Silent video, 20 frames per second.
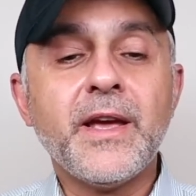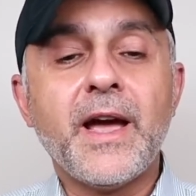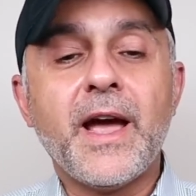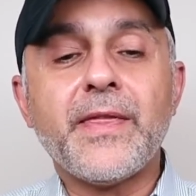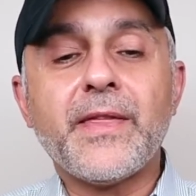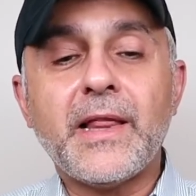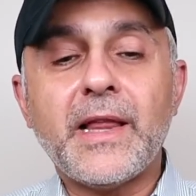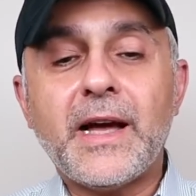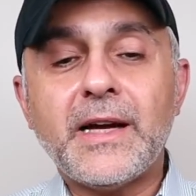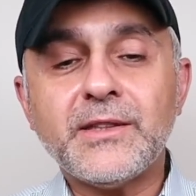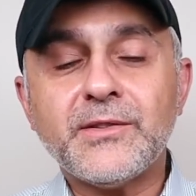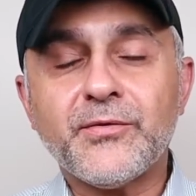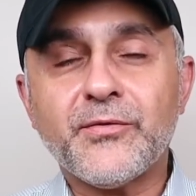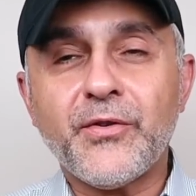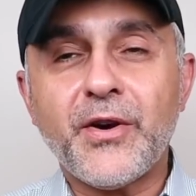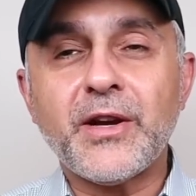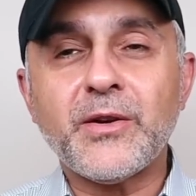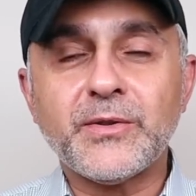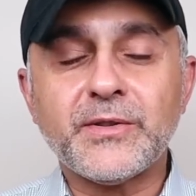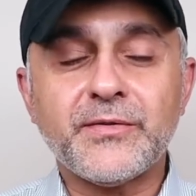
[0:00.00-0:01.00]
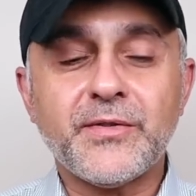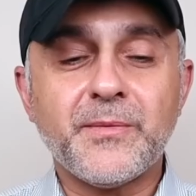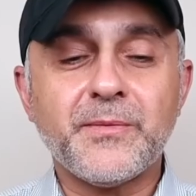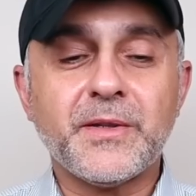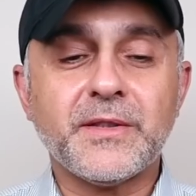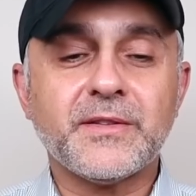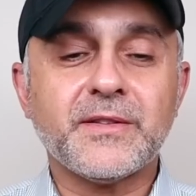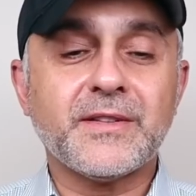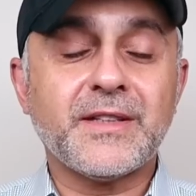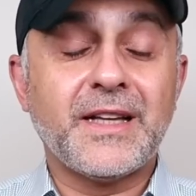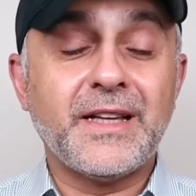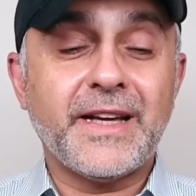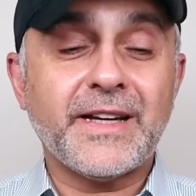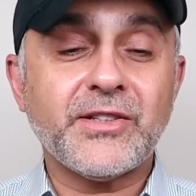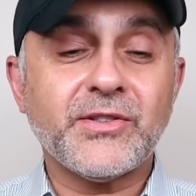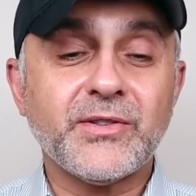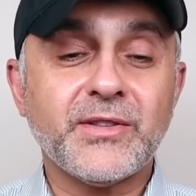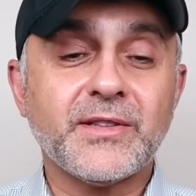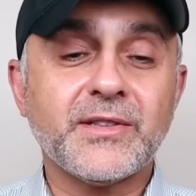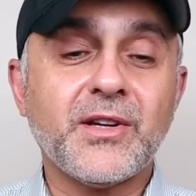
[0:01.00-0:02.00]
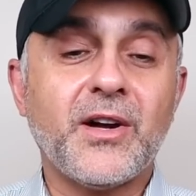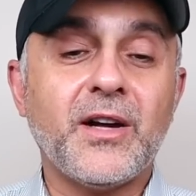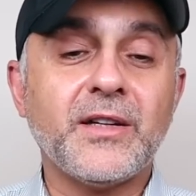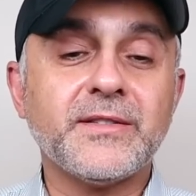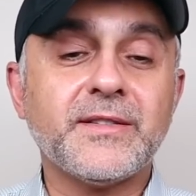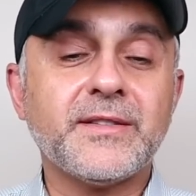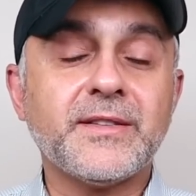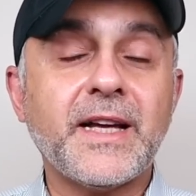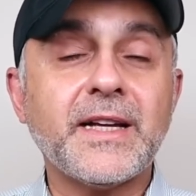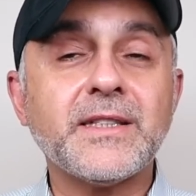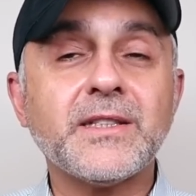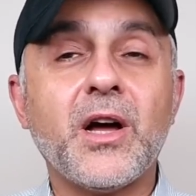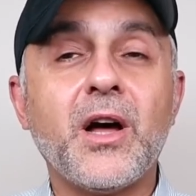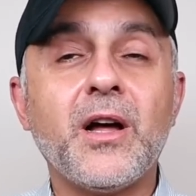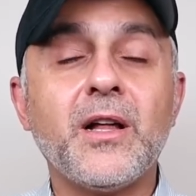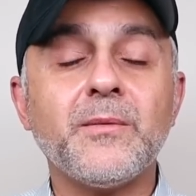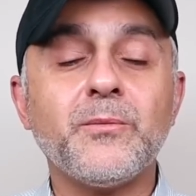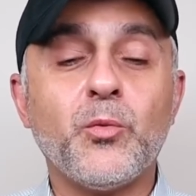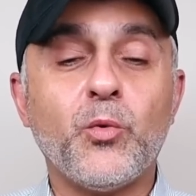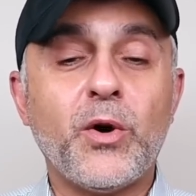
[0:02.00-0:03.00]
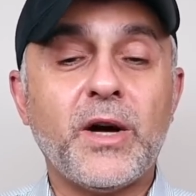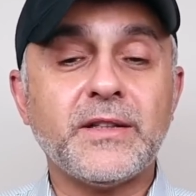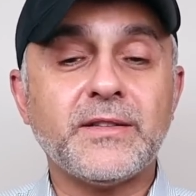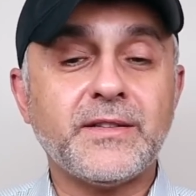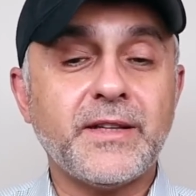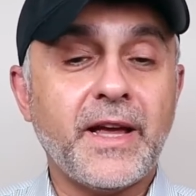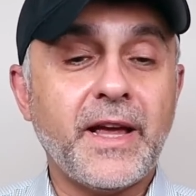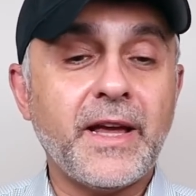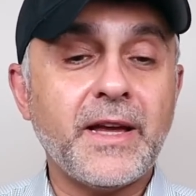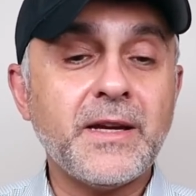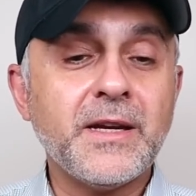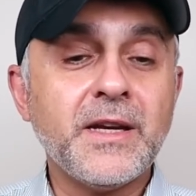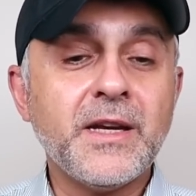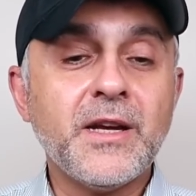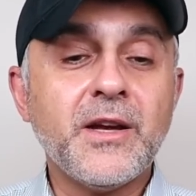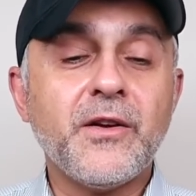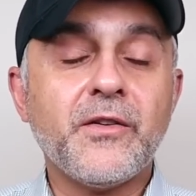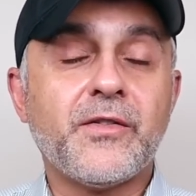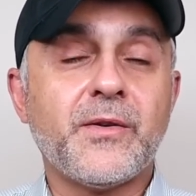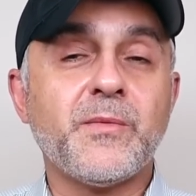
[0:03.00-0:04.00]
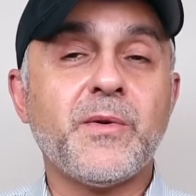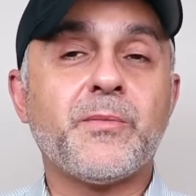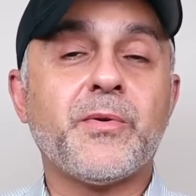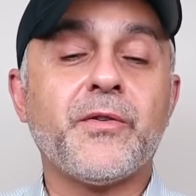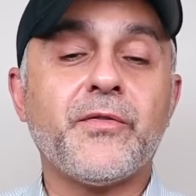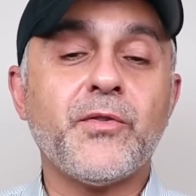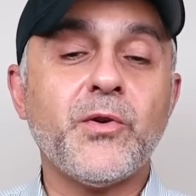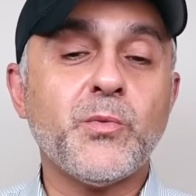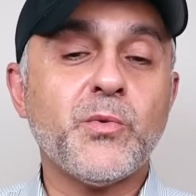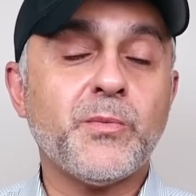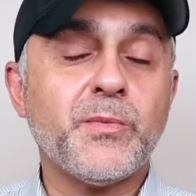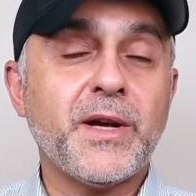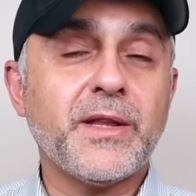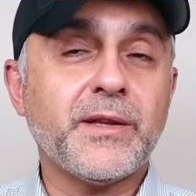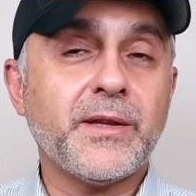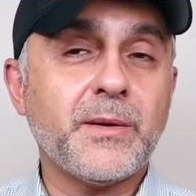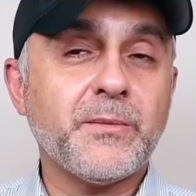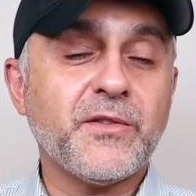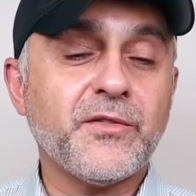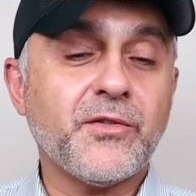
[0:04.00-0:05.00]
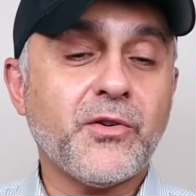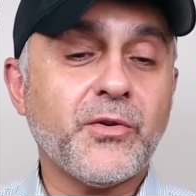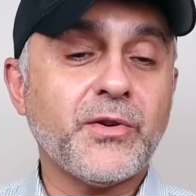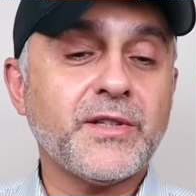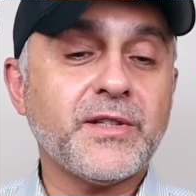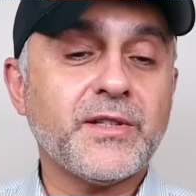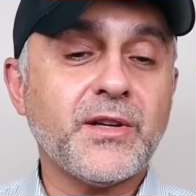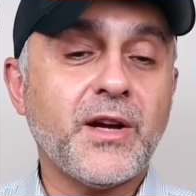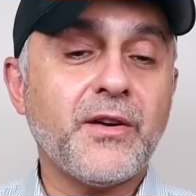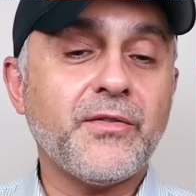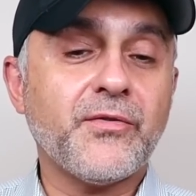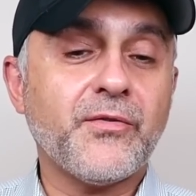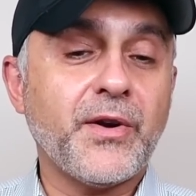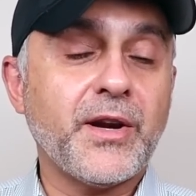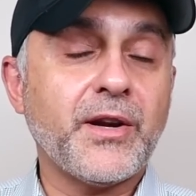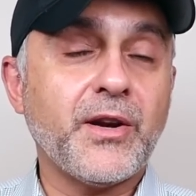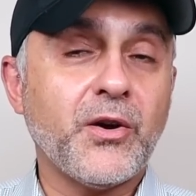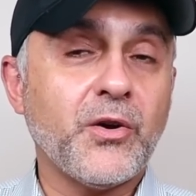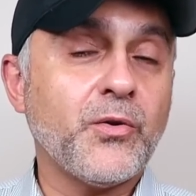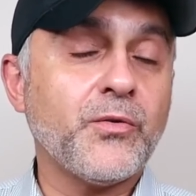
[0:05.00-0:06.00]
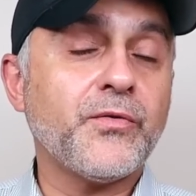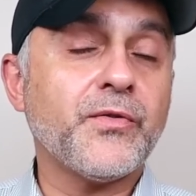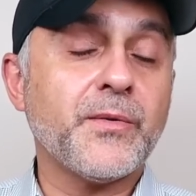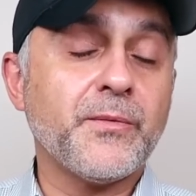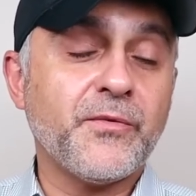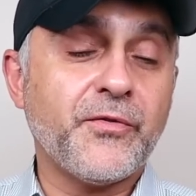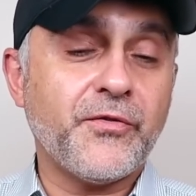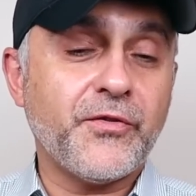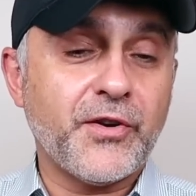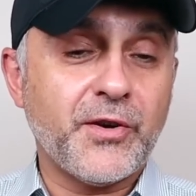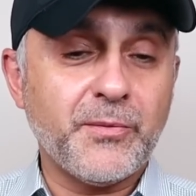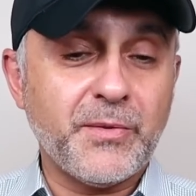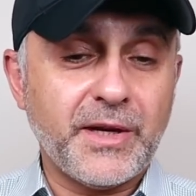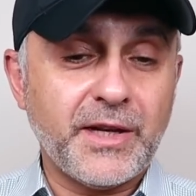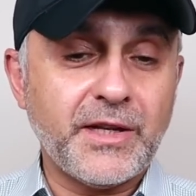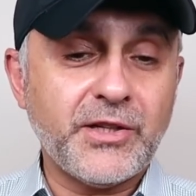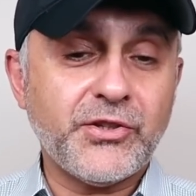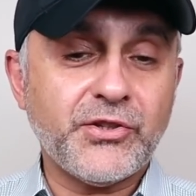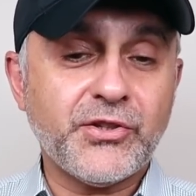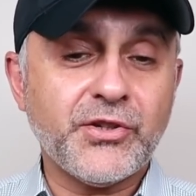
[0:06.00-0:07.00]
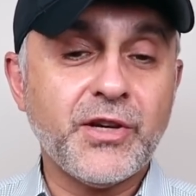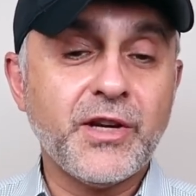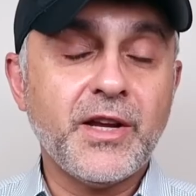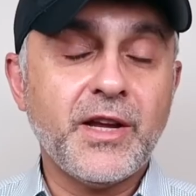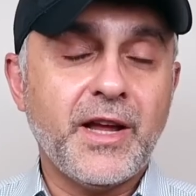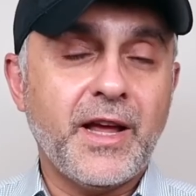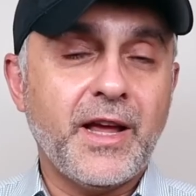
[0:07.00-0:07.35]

And the last fragrance from this collection is called Santal Boise from a perfumer by the name of Christophe Raynaud from Firmenich.